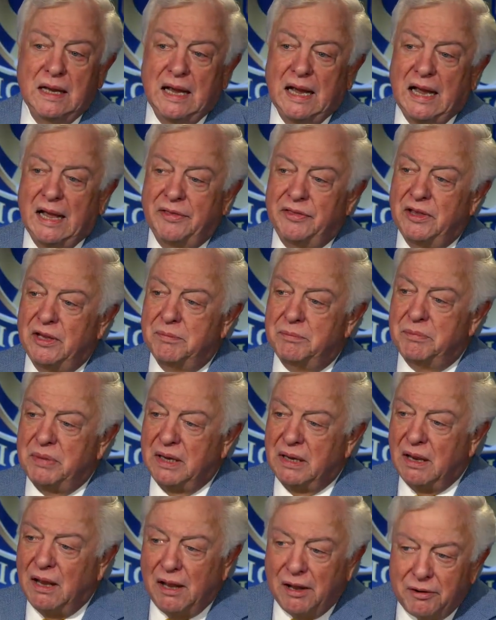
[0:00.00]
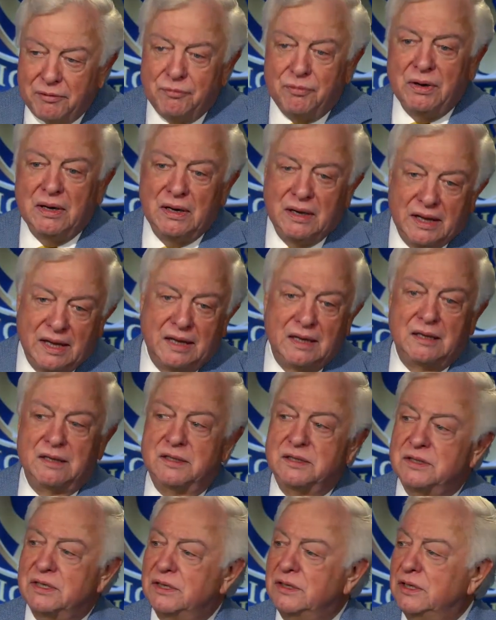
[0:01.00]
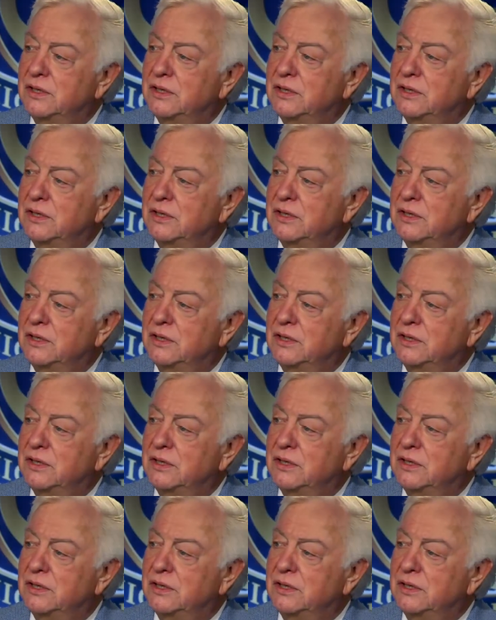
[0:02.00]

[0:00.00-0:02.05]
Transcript: and then be unrelentless in